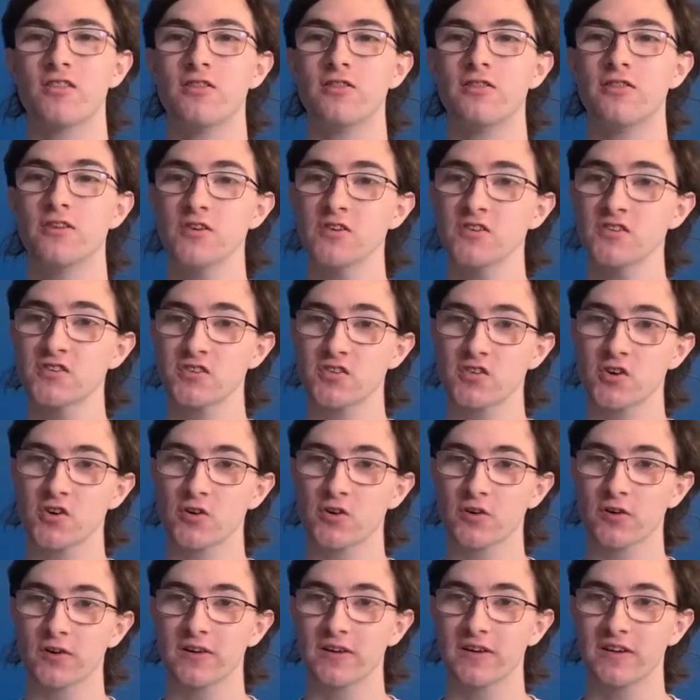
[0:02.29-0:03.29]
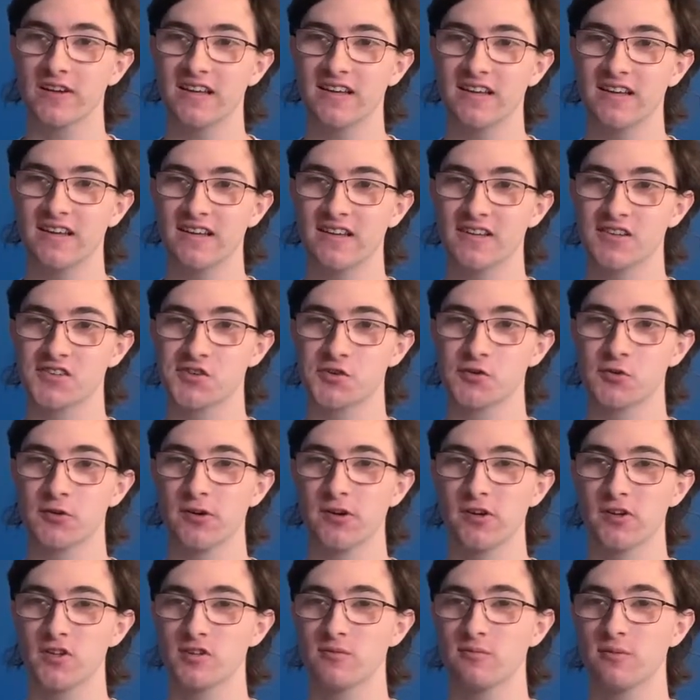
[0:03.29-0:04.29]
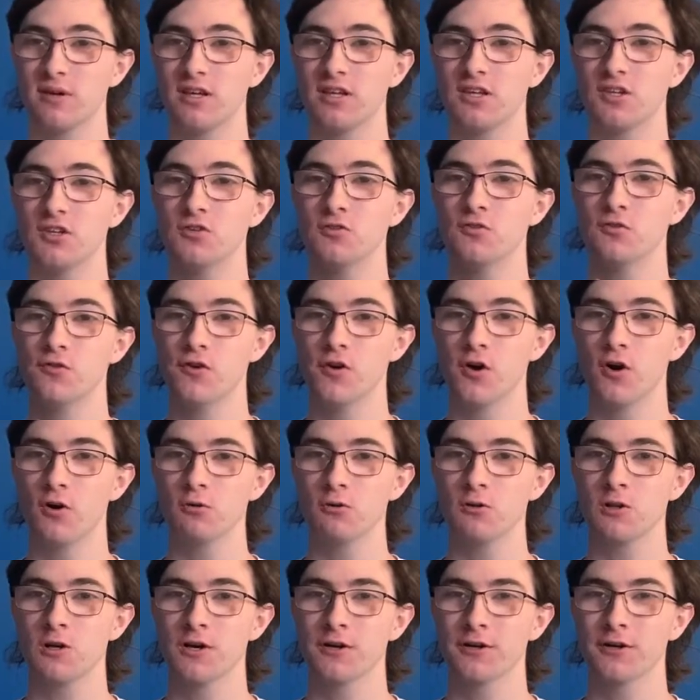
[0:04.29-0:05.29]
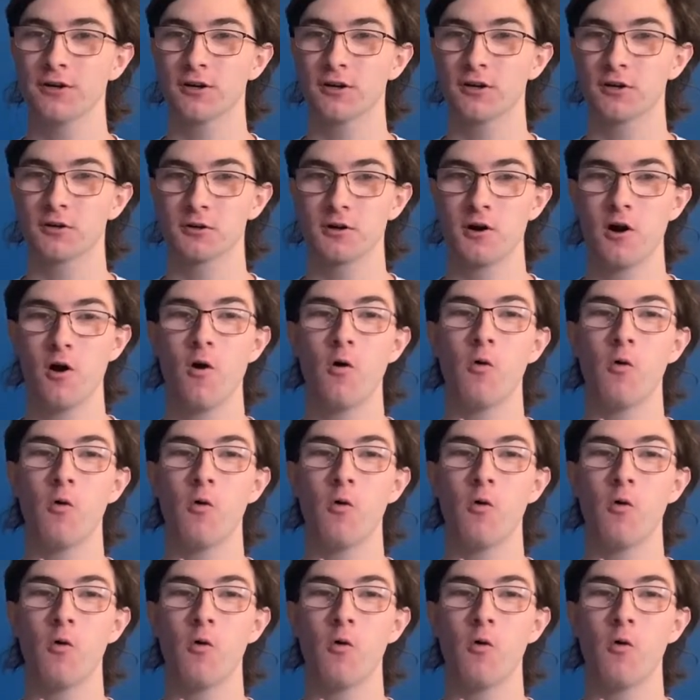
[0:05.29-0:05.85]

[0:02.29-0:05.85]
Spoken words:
this story is going to make you no longer